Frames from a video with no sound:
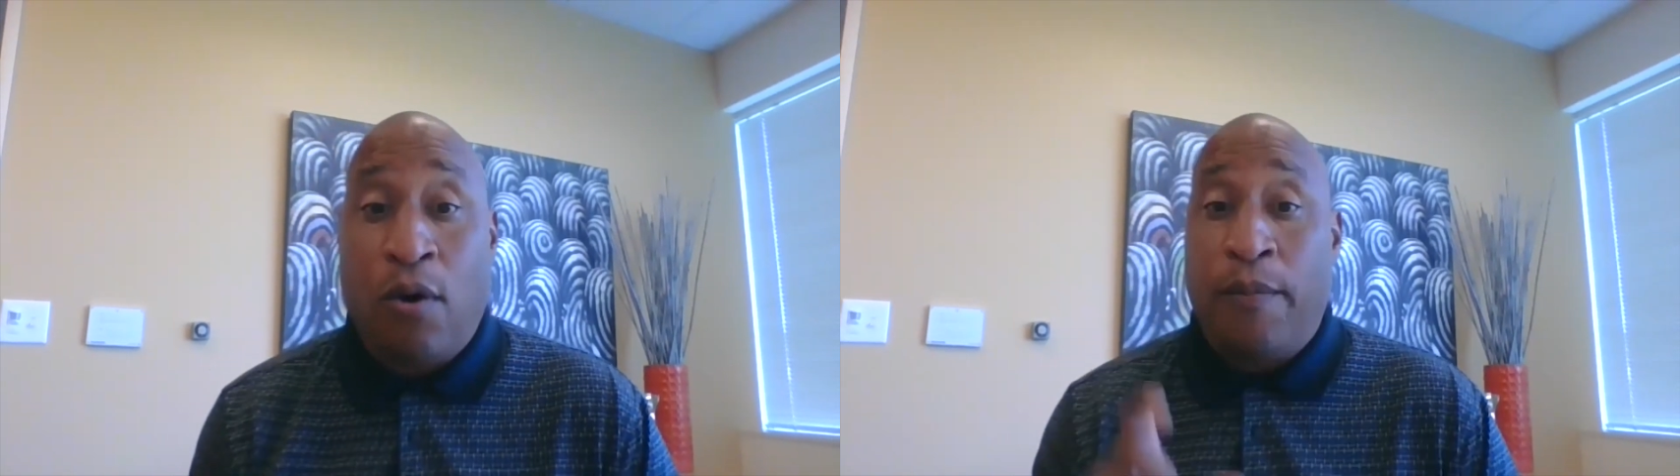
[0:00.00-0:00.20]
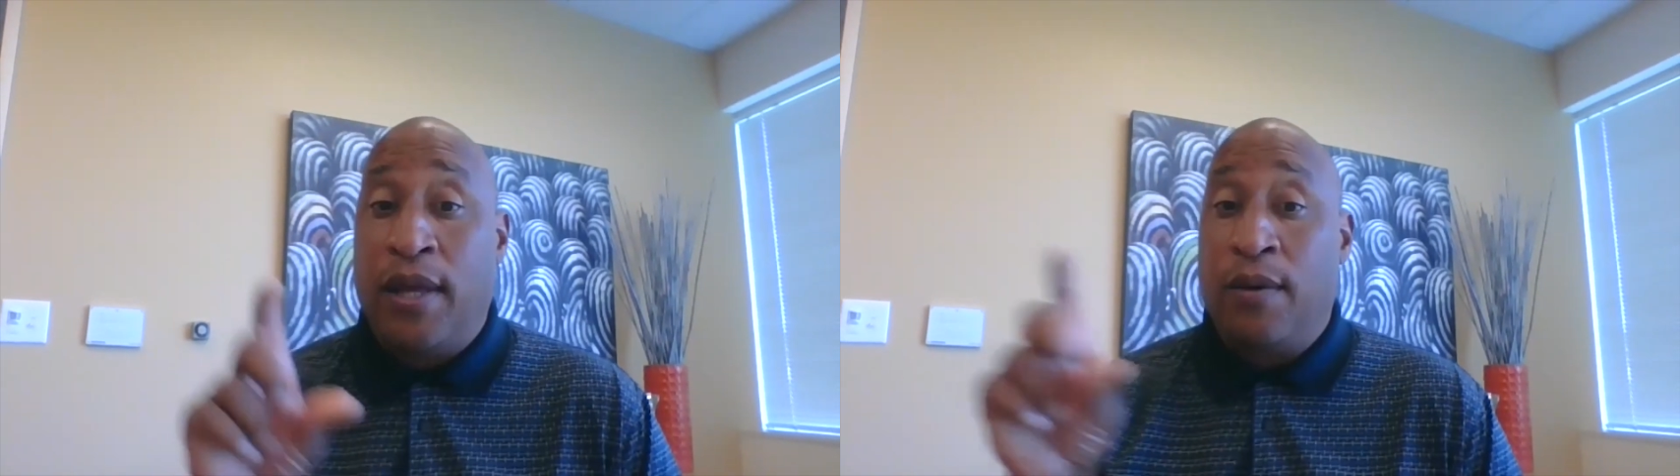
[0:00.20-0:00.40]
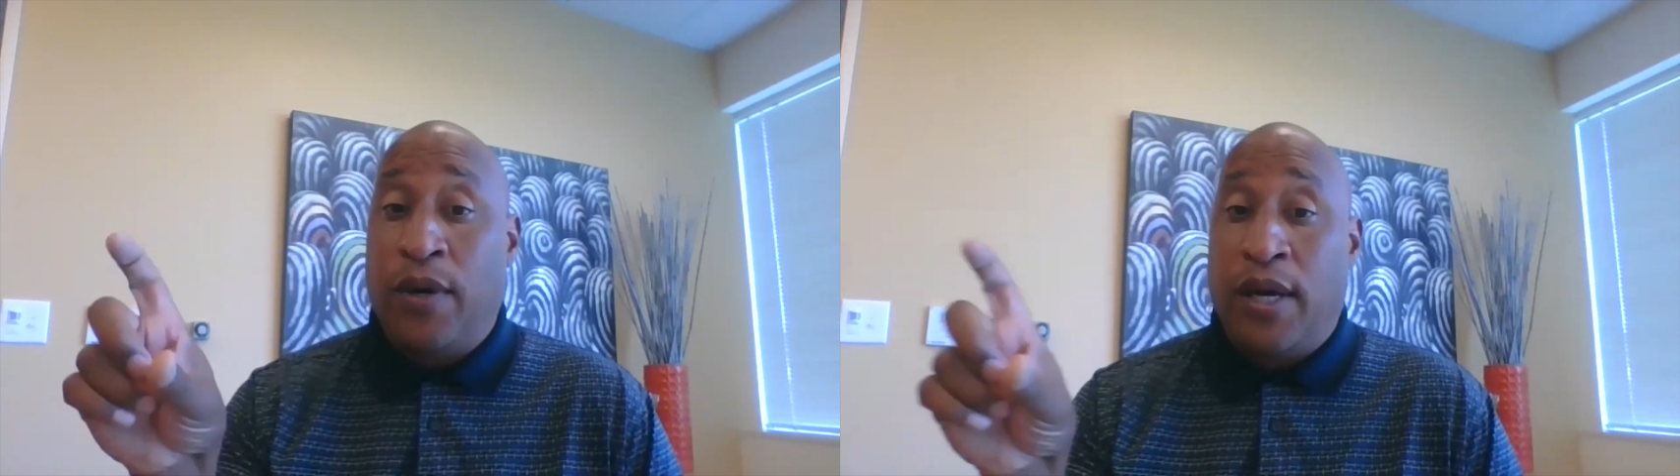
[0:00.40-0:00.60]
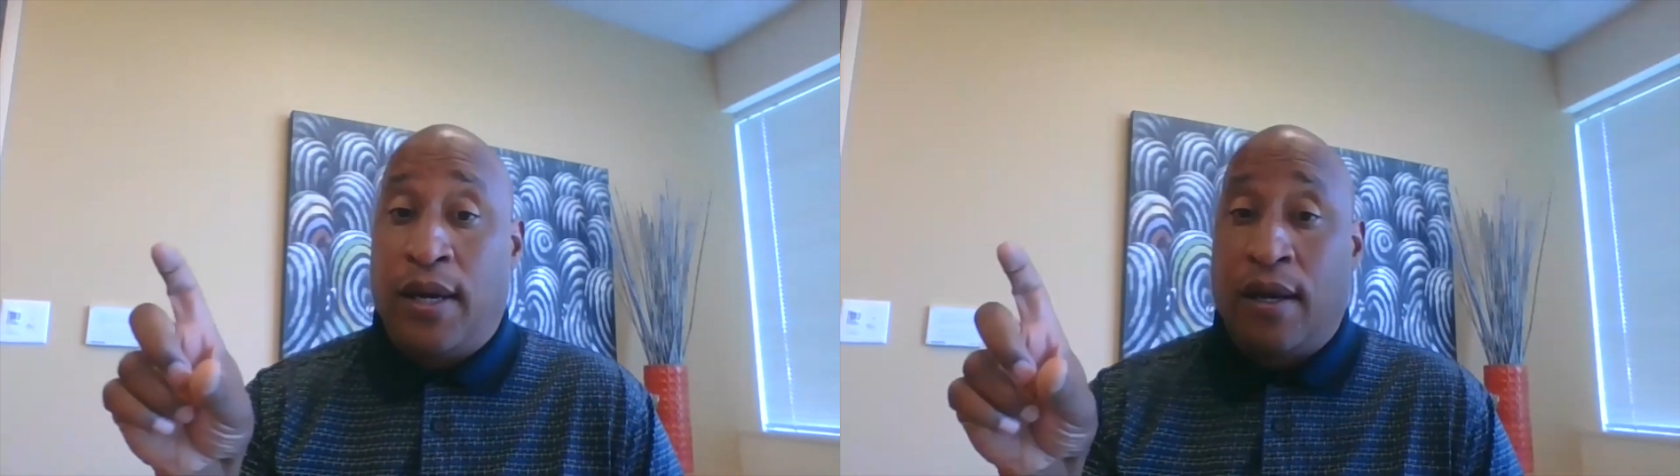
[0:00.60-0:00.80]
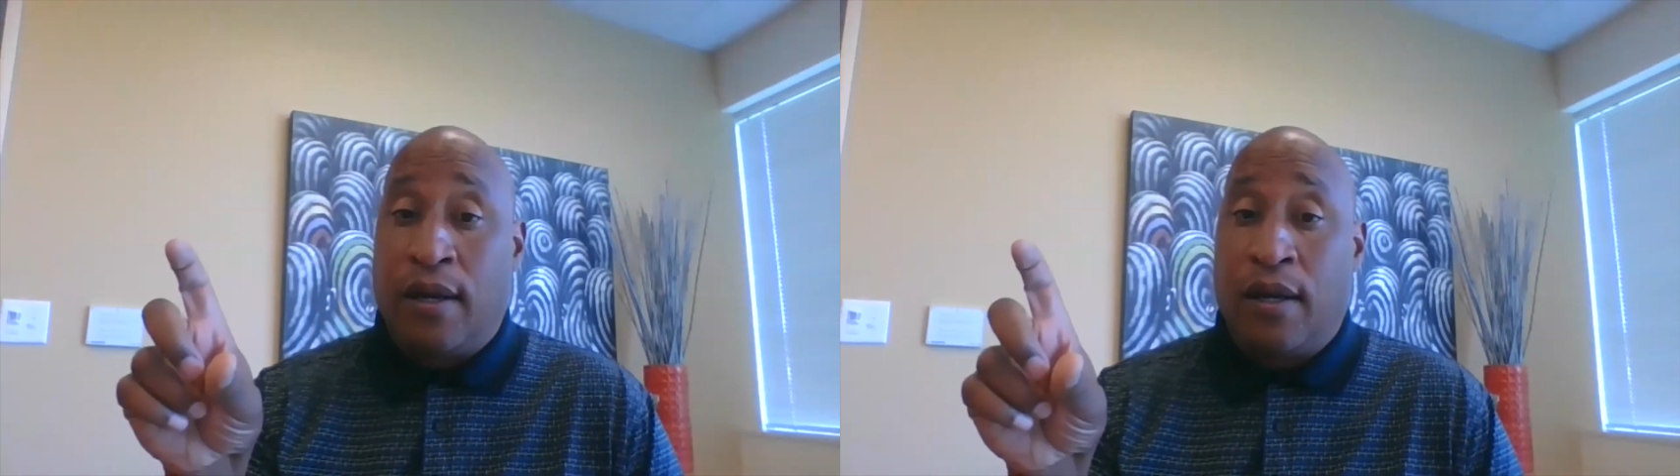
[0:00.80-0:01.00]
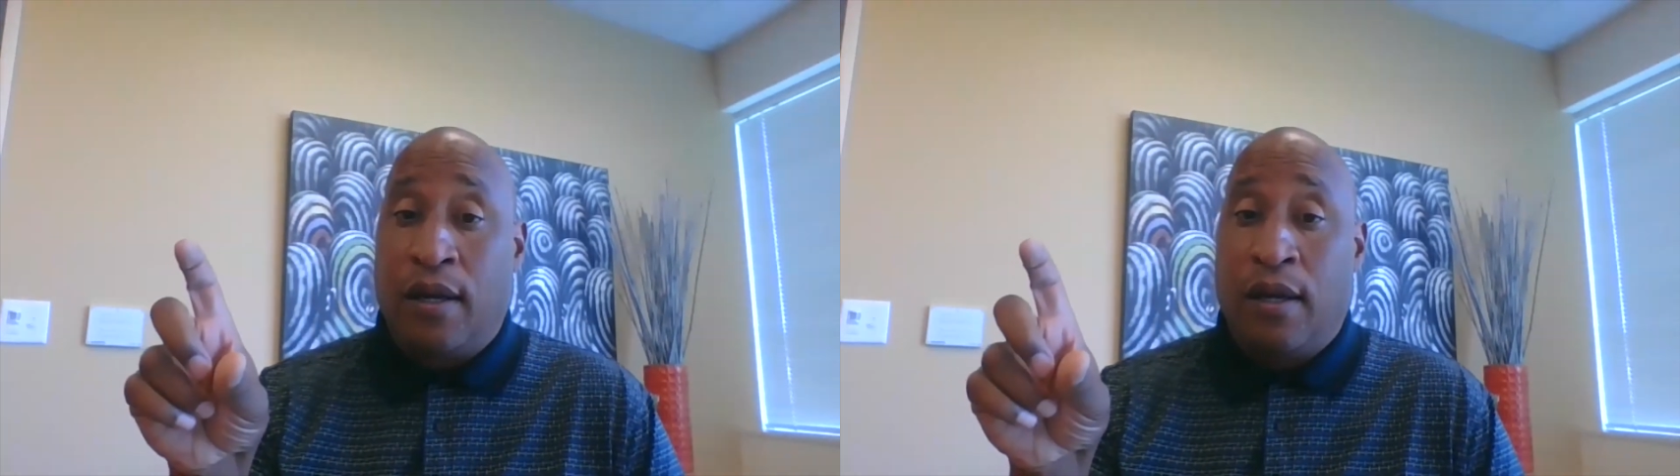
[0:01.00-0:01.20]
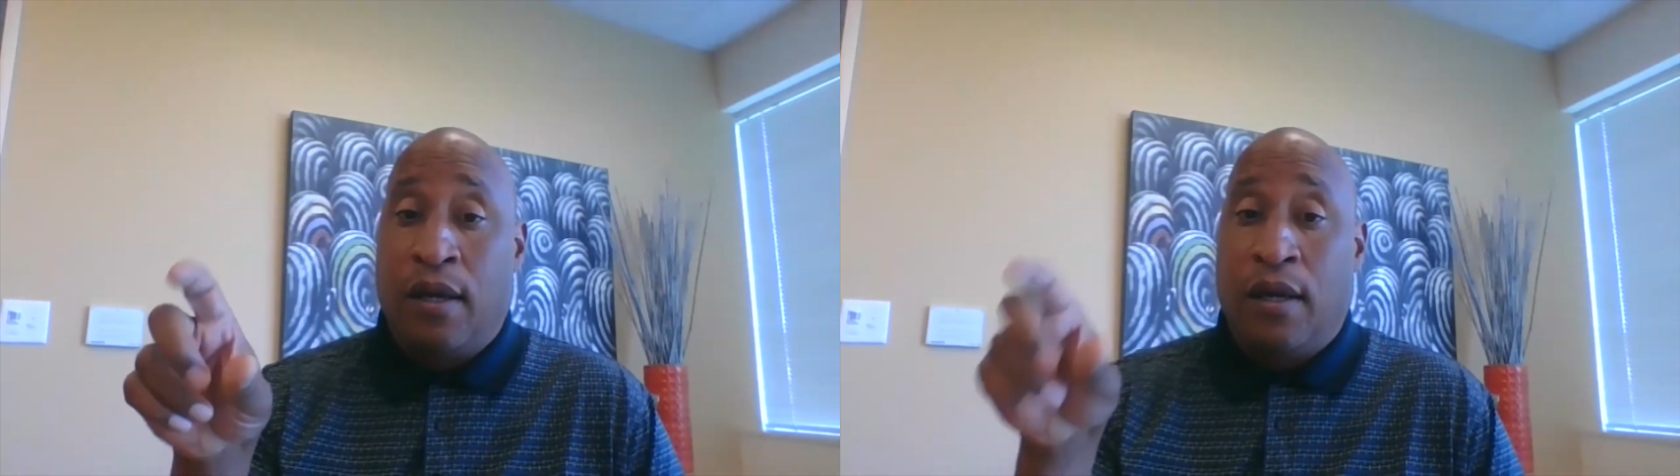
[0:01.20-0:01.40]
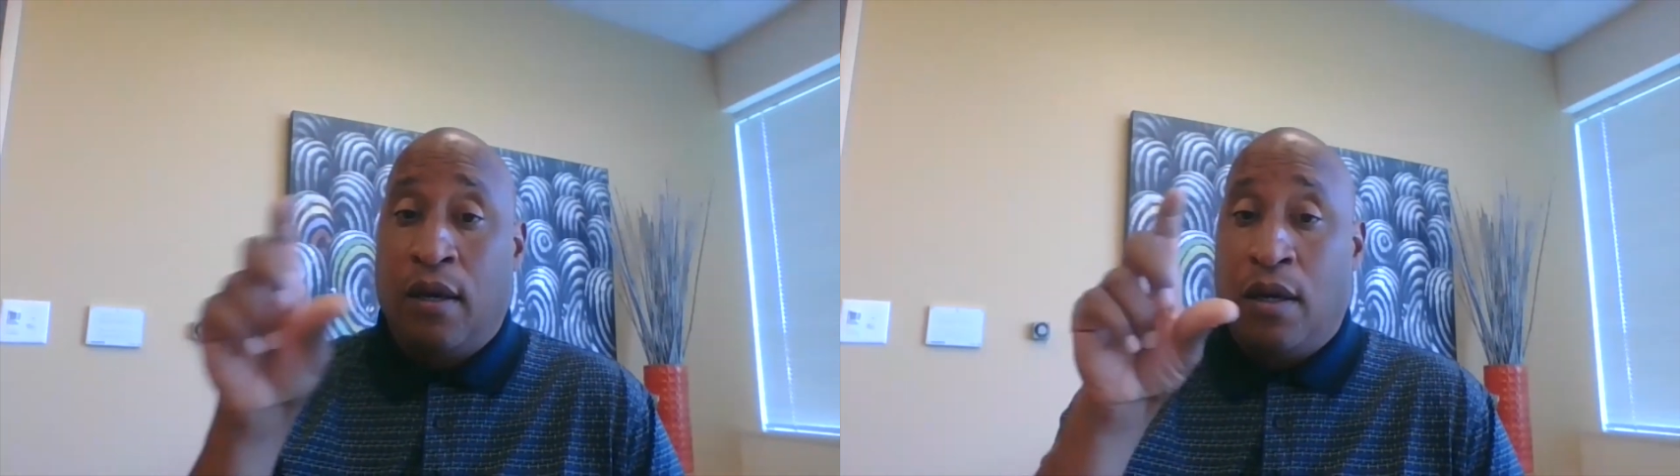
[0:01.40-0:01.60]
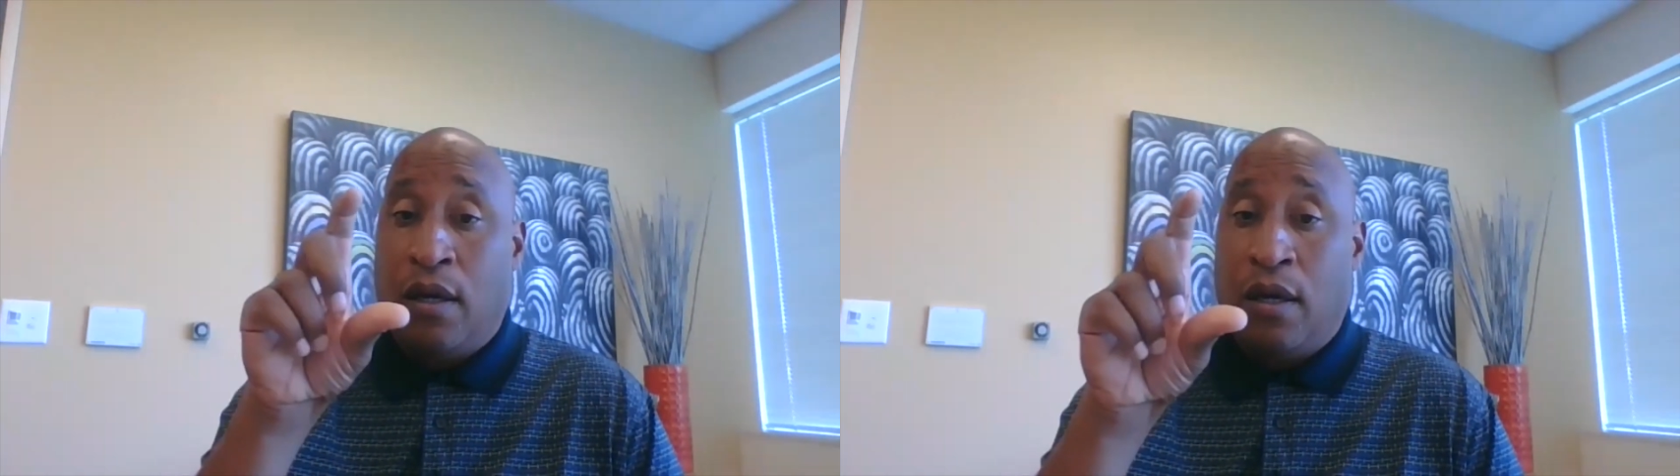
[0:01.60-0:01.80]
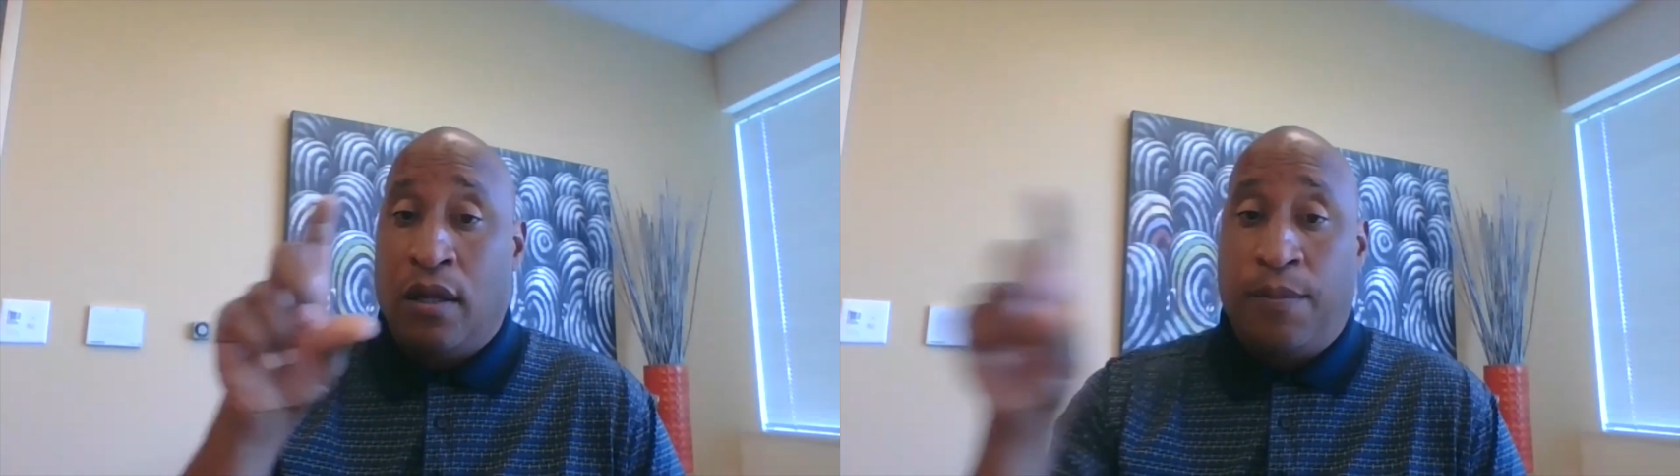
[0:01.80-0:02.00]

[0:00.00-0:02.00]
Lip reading: oh, by the way, the